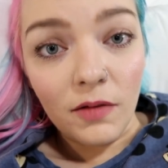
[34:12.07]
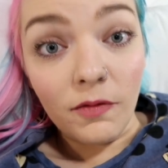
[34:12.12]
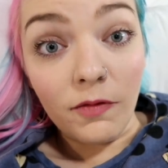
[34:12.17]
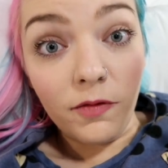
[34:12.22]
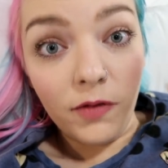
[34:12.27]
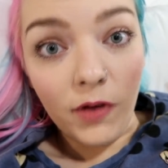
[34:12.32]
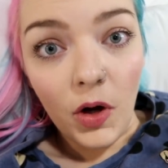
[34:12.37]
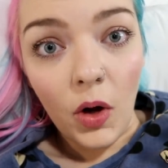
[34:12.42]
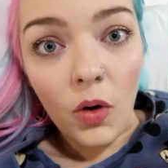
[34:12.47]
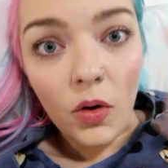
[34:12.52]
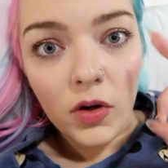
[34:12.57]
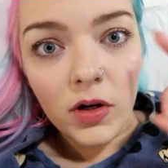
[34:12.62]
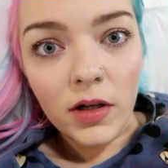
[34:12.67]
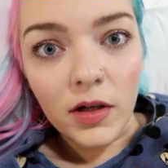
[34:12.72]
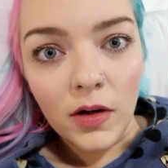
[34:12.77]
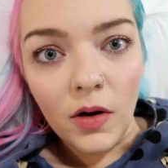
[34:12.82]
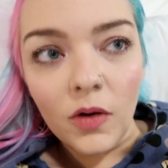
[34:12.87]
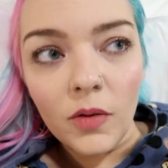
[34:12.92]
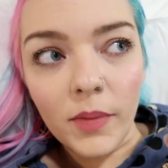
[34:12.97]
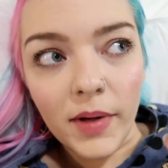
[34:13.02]
vlog
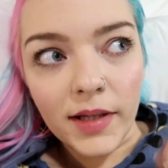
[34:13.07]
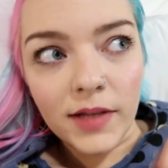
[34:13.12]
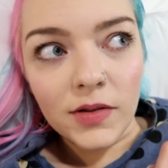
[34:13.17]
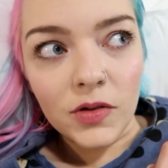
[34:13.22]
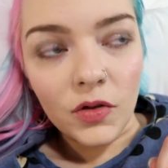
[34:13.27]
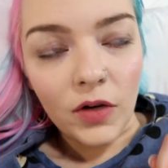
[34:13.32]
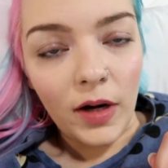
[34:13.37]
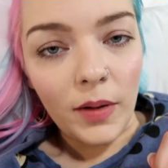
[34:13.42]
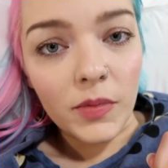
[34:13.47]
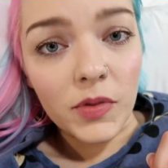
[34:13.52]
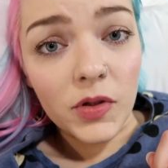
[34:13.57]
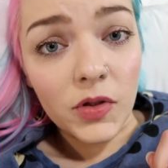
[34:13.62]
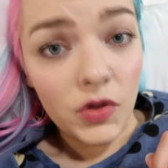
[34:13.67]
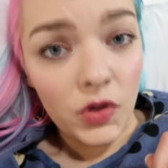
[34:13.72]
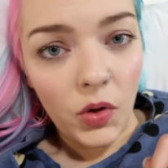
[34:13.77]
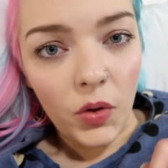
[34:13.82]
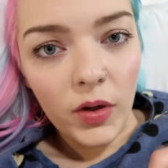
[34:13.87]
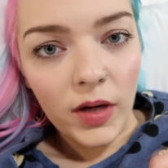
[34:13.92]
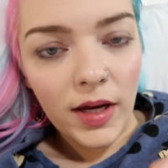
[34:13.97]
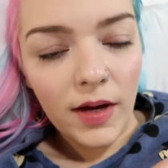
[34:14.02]
on my Instagram
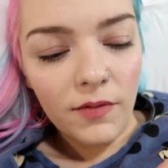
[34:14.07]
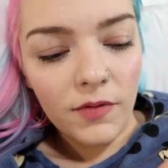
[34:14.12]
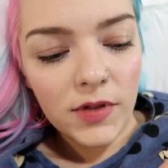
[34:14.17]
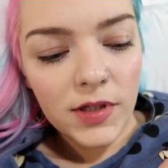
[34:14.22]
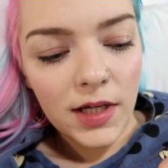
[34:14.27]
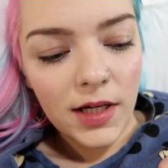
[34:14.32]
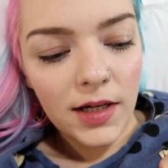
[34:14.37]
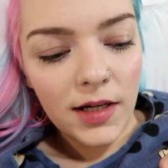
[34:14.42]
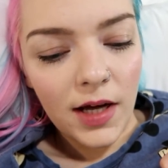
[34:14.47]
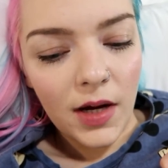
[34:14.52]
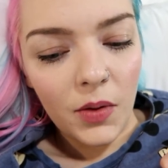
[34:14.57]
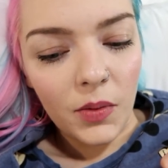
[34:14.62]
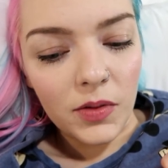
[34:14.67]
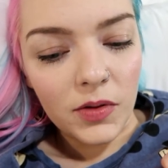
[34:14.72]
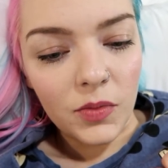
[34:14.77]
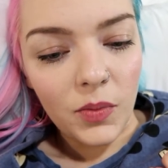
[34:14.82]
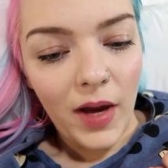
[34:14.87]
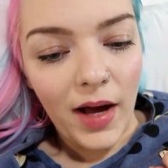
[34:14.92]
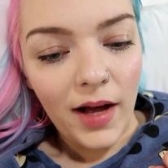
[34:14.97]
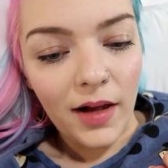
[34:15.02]
story every day now
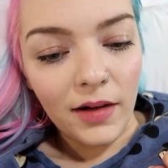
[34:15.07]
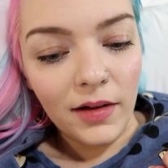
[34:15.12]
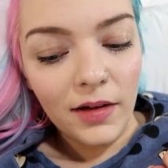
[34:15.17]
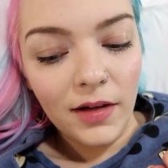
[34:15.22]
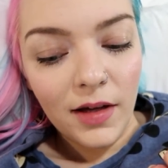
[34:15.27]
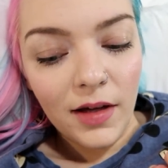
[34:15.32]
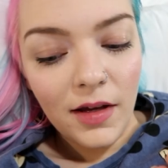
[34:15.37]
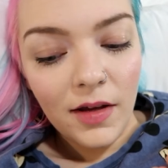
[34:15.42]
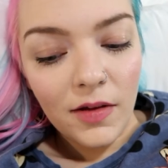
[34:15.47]
as well,